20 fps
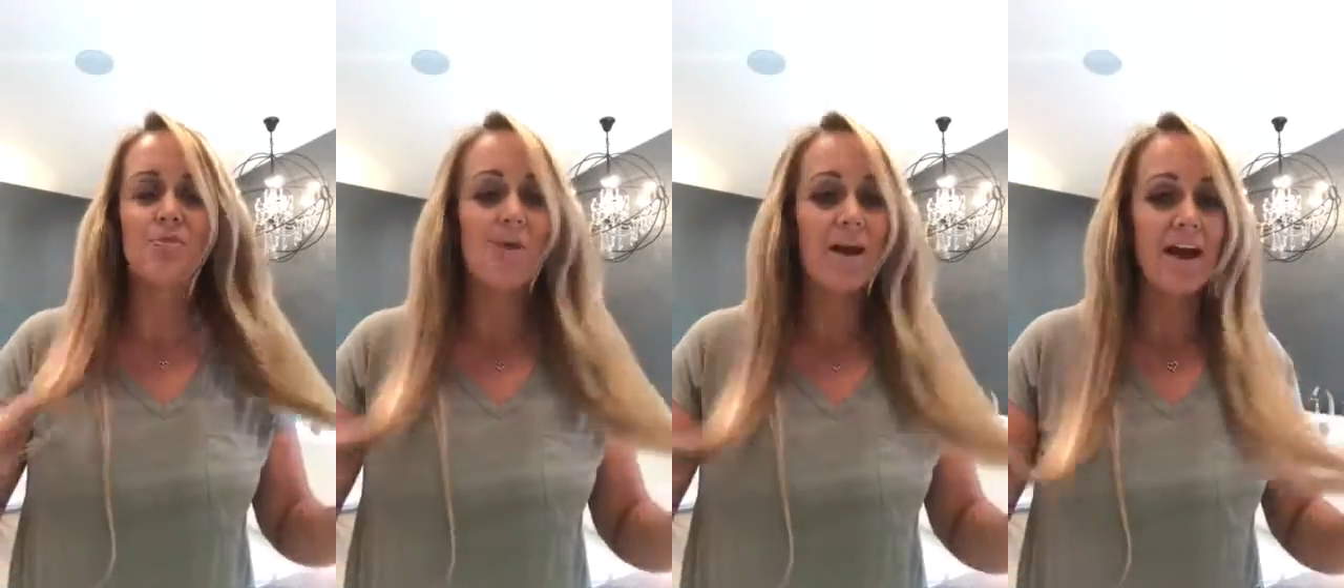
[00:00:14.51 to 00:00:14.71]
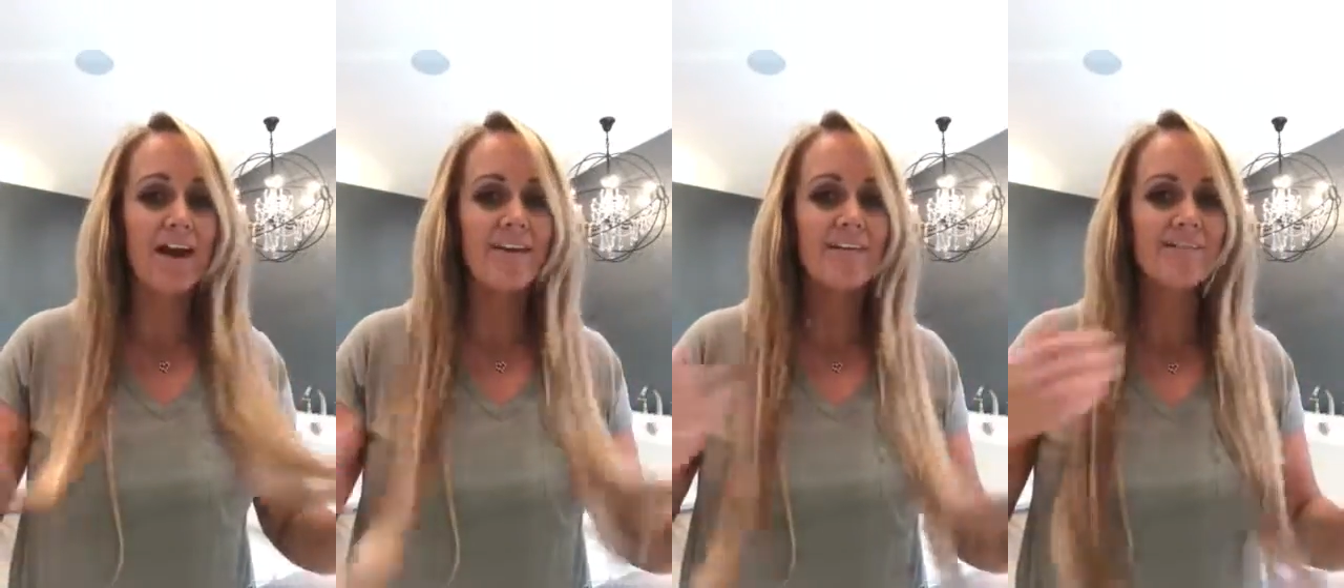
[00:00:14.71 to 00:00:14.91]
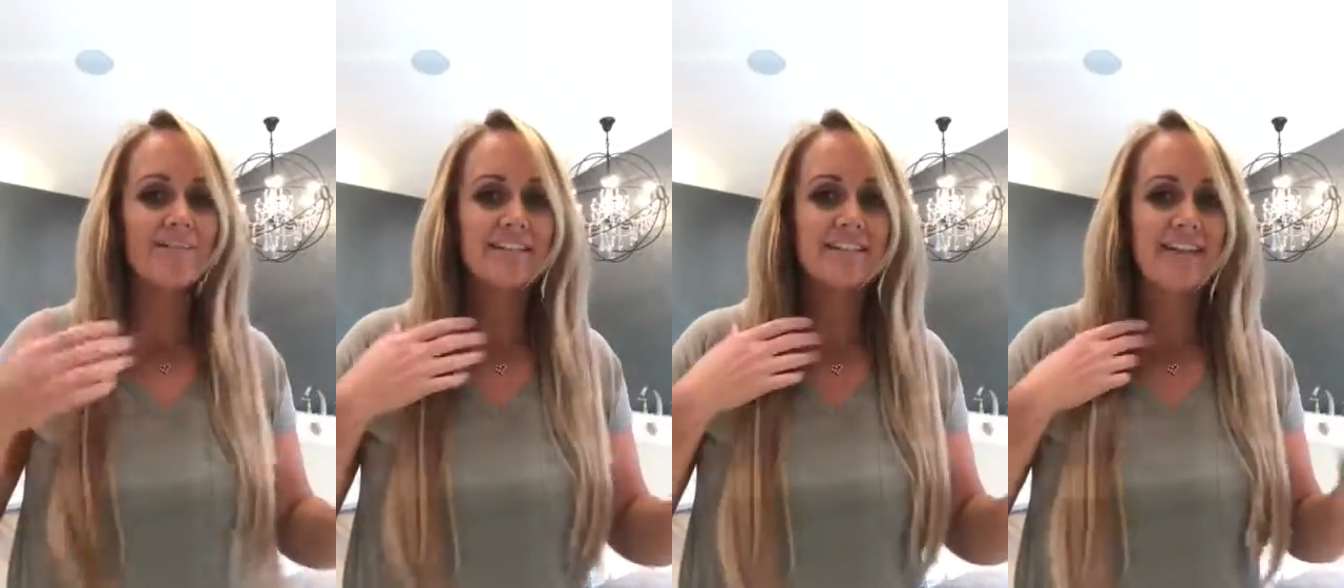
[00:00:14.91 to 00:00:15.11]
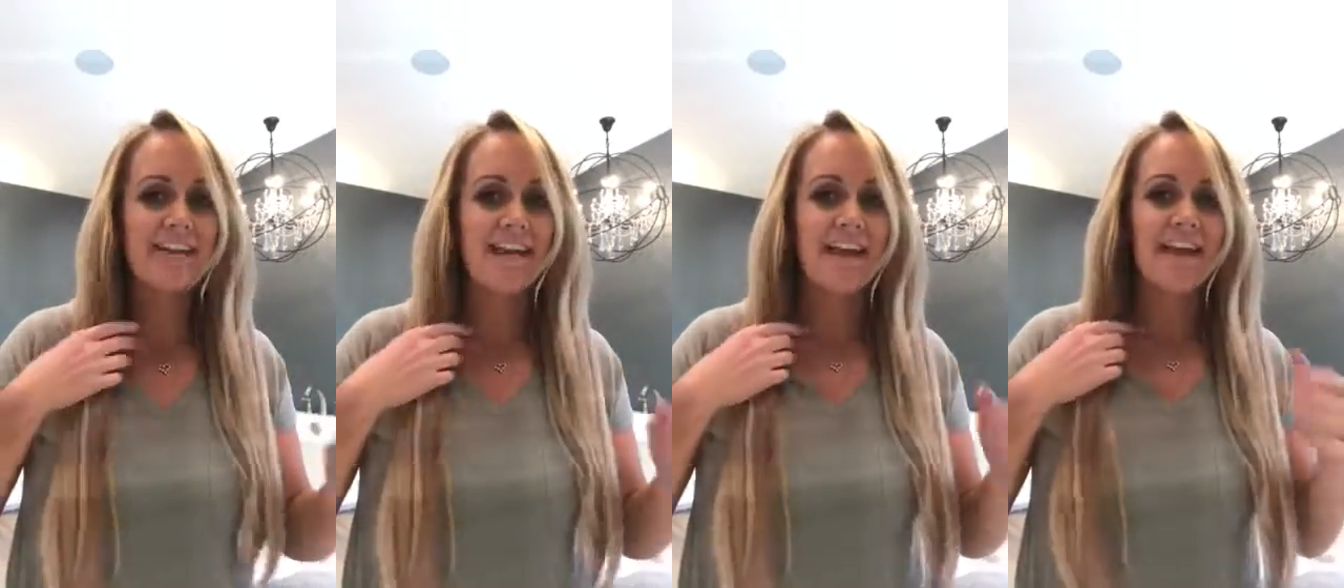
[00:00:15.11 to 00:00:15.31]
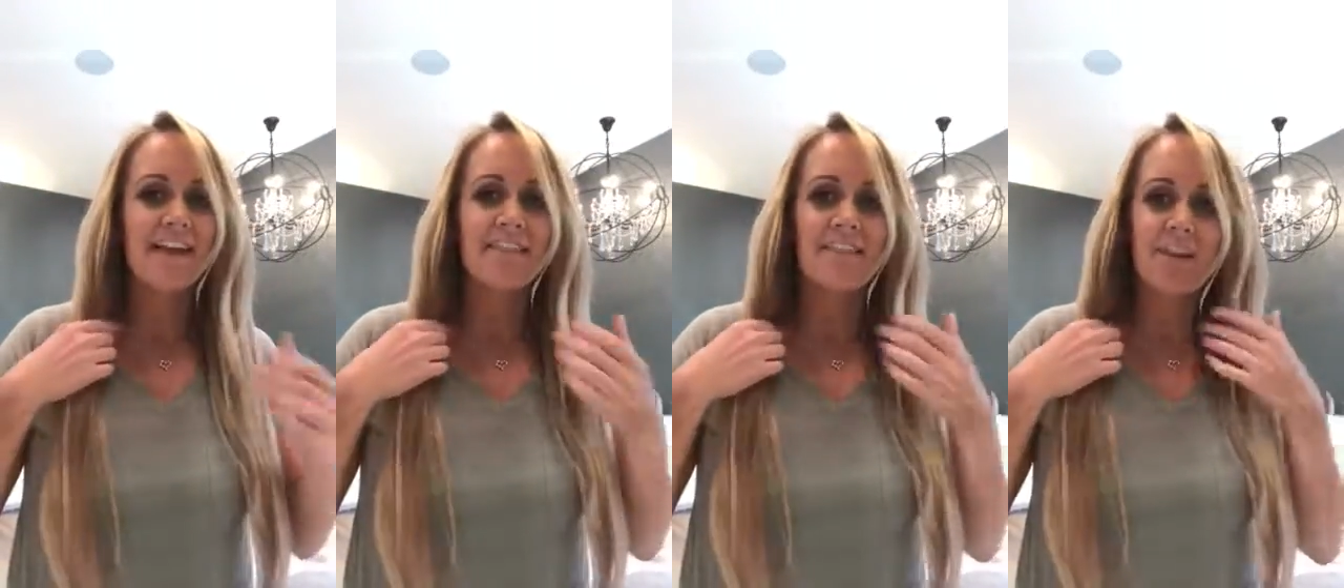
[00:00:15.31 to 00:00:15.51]
weft
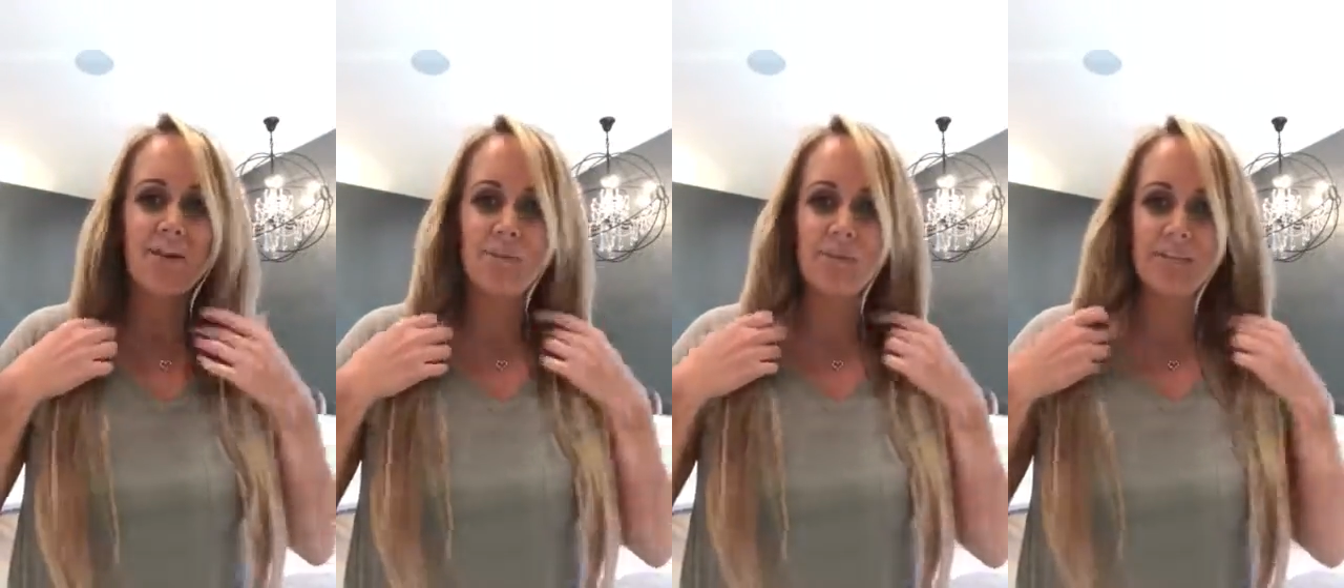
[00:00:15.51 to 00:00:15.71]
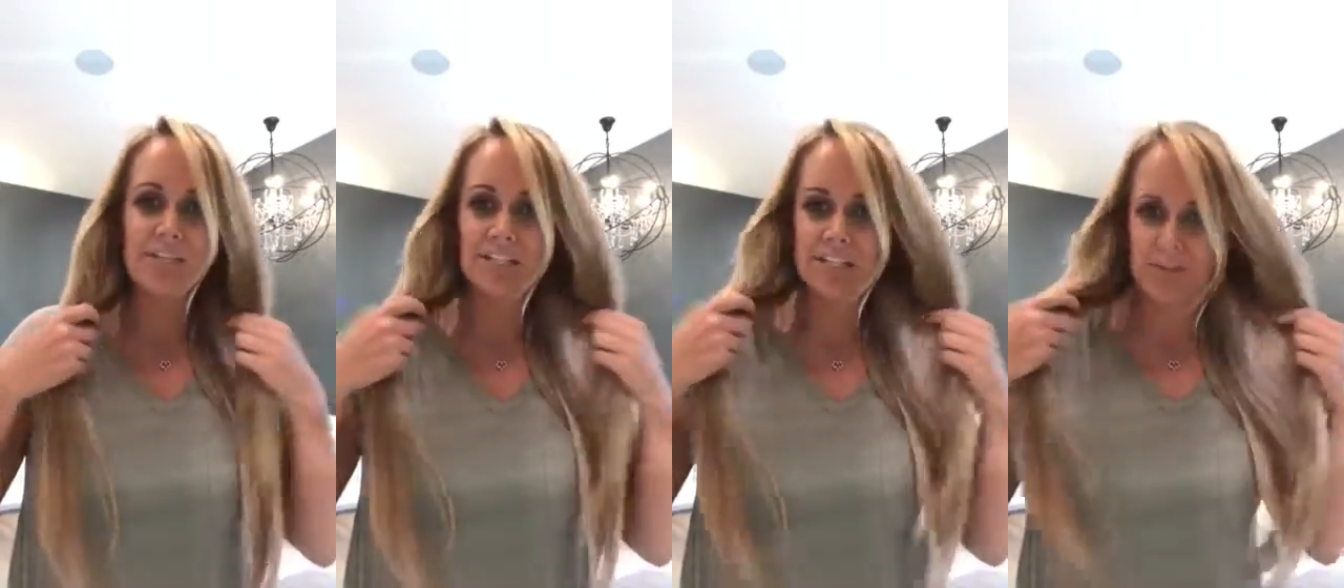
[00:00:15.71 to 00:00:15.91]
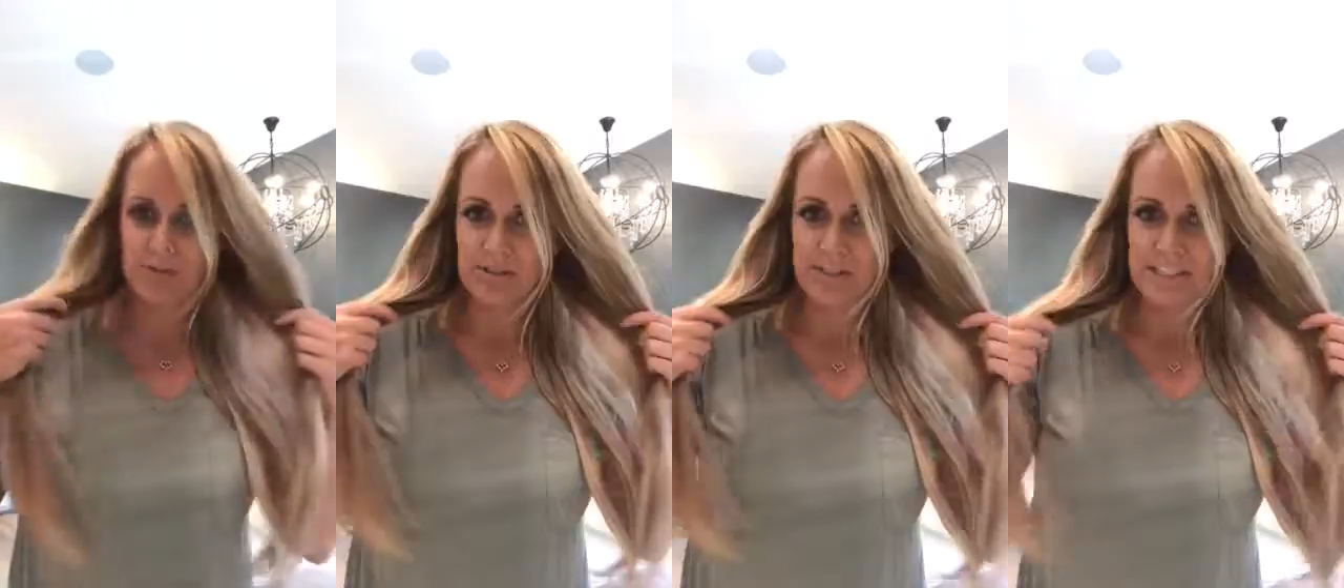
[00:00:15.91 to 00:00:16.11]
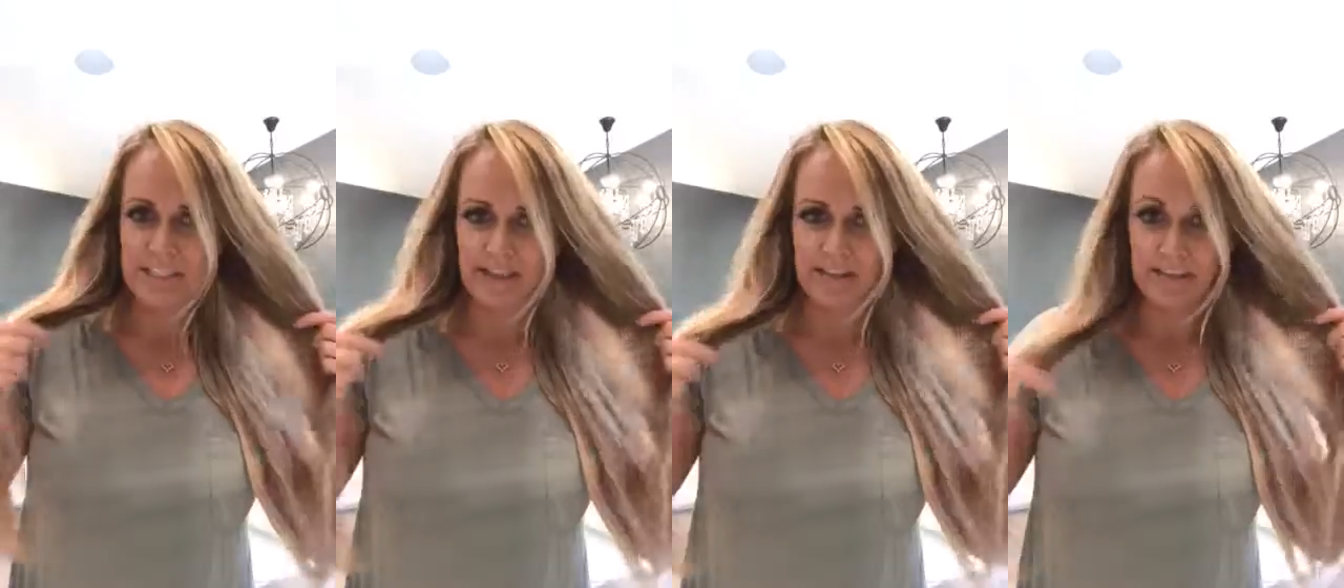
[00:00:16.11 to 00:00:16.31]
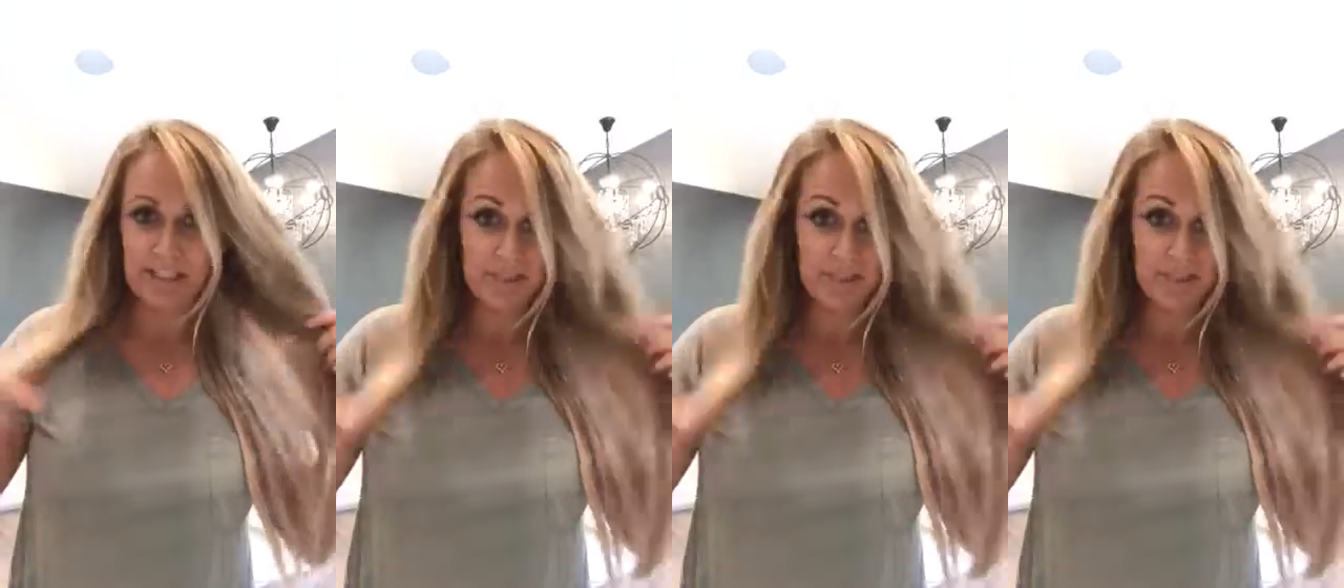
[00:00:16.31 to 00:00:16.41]
that we do sell.